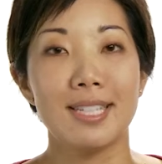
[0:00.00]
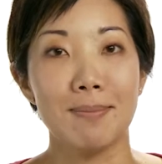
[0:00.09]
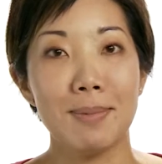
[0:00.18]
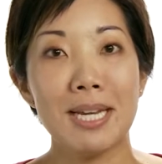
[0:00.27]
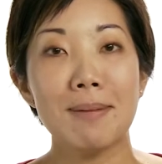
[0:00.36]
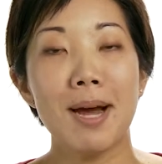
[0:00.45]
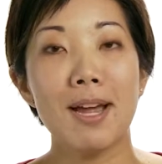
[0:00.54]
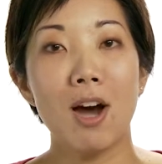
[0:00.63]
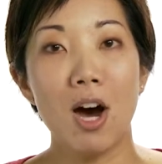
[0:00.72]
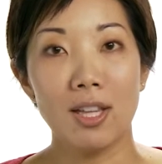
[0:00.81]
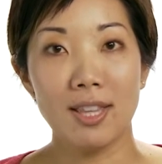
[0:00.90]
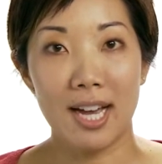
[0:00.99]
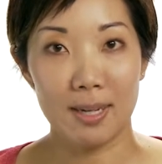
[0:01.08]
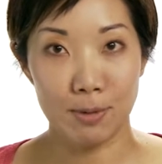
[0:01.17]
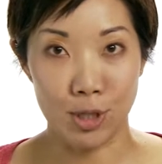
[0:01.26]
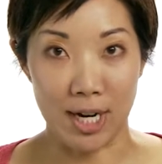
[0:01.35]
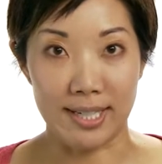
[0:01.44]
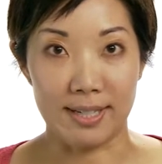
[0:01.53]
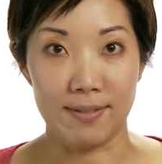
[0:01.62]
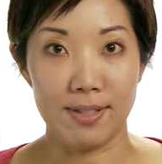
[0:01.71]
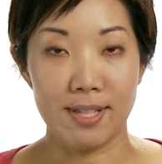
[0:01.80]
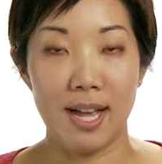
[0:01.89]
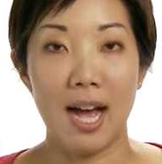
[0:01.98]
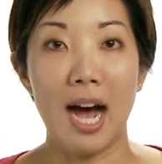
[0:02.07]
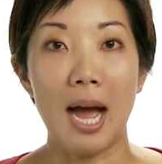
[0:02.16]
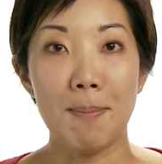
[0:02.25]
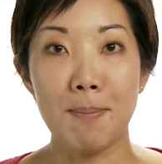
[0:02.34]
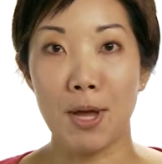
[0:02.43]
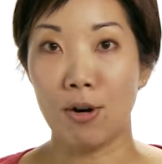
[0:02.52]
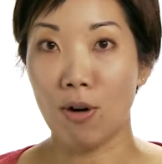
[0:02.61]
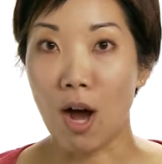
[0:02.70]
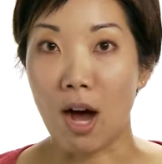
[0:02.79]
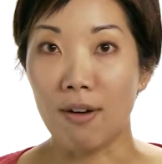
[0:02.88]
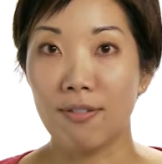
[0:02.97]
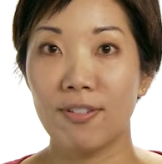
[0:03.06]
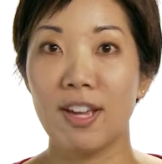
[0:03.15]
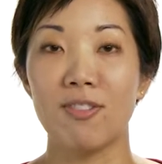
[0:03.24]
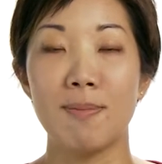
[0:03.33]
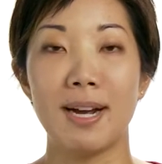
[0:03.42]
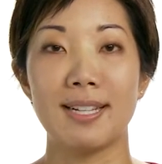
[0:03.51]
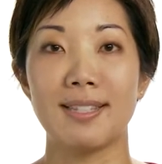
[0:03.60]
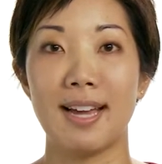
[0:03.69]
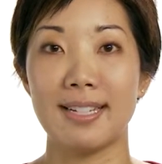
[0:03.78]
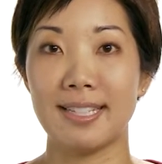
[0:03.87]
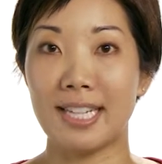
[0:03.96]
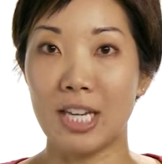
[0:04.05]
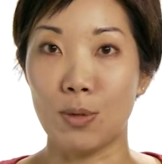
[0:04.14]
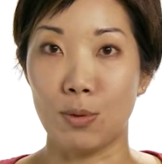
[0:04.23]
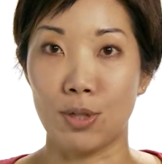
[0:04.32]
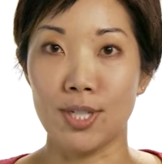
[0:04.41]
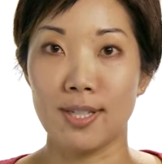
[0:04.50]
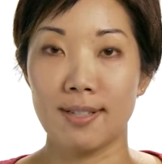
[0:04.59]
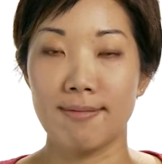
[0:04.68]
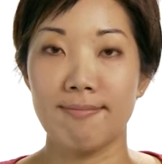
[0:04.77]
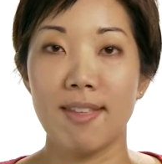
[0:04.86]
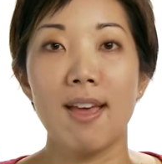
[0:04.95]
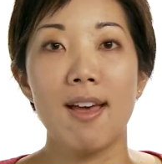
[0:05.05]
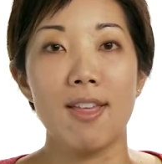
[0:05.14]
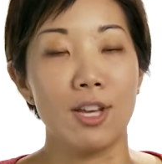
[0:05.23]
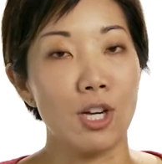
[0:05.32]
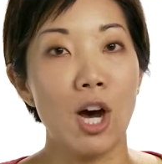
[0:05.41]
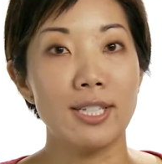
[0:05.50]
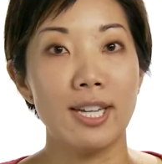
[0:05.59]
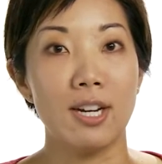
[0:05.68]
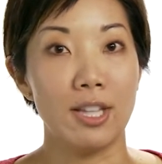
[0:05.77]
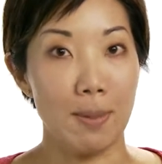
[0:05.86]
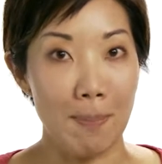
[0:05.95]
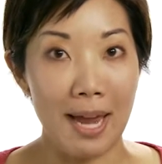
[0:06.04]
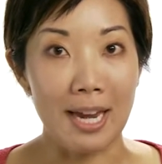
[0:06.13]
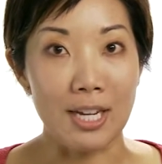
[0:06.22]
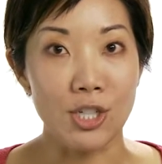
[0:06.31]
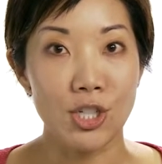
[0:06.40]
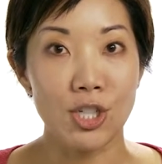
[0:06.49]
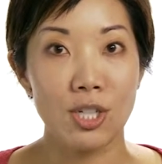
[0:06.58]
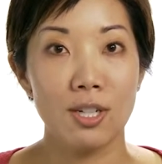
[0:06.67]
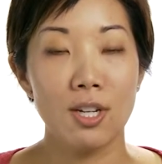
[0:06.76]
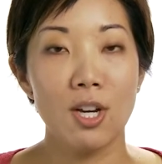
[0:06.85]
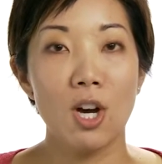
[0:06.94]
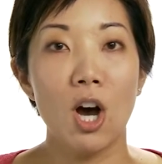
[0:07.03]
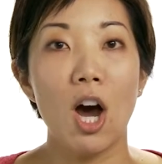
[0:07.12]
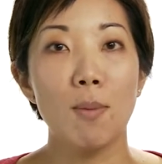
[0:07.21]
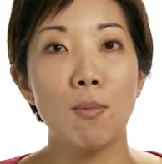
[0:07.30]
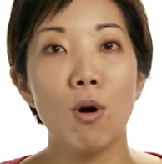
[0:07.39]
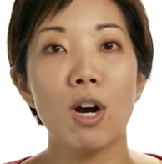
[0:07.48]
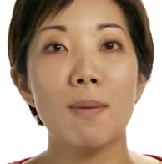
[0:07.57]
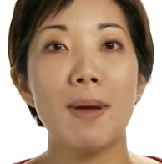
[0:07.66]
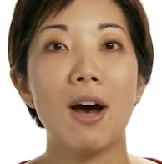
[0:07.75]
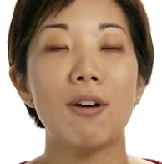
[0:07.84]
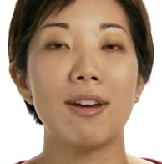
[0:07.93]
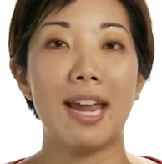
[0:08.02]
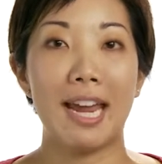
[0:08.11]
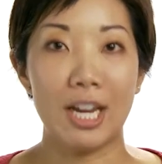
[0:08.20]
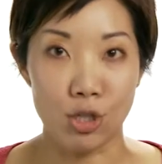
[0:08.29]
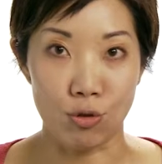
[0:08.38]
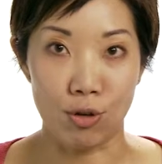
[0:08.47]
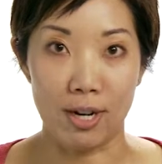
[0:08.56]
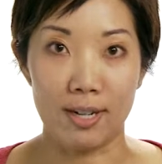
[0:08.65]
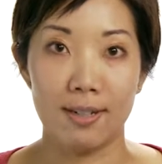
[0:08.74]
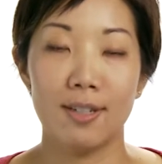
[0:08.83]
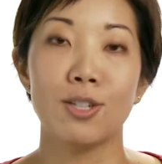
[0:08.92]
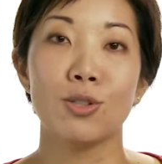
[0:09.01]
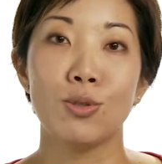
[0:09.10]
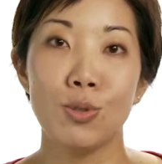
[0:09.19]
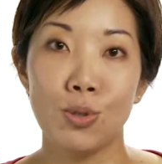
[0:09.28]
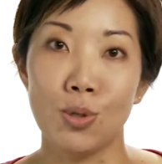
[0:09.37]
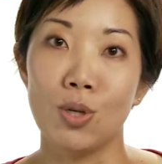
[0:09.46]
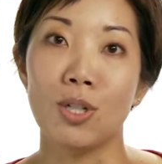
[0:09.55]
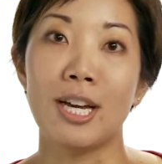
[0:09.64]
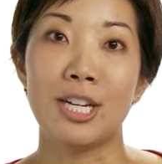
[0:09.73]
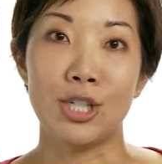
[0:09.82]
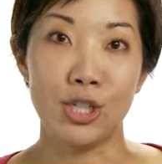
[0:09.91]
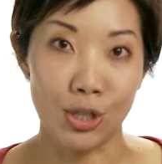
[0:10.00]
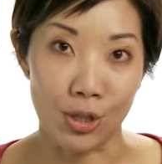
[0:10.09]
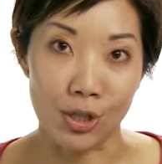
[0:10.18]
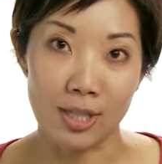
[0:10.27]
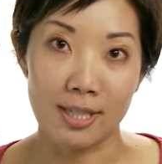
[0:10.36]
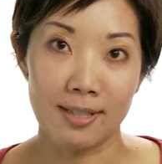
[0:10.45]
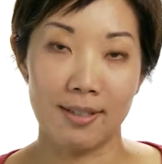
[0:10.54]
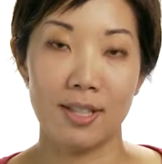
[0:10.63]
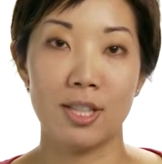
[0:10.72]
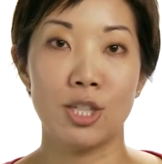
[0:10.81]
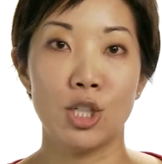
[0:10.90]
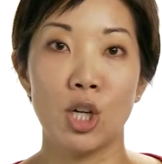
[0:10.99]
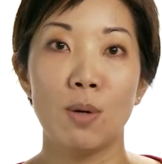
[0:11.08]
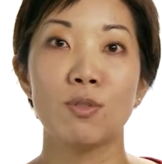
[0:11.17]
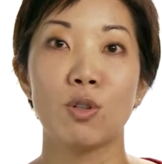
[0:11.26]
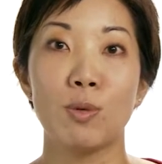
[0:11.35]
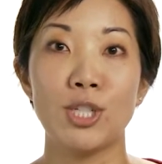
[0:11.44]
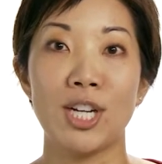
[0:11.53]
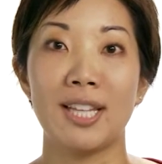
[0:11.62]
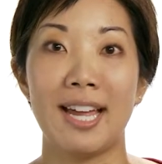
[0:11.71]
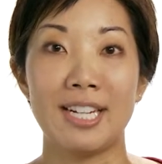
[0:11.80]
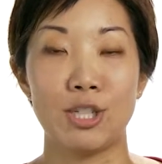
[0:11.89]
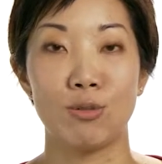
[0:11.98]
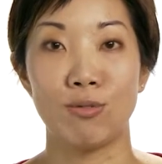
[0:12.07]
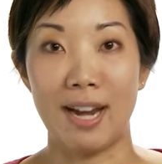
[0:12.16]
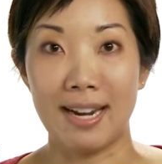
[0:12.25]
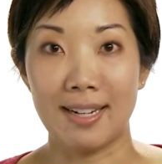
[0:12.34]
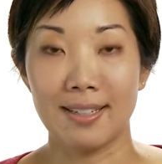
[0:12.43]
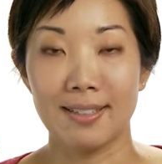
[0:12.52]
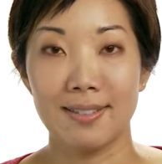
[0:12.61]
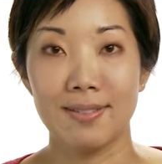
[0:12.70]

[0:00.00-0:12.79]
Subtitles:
To meet my online objectives, I'm better off if my site's keywords, the content on the page, are more about Android, Google, and shirt, the terms for which I'd like to rank,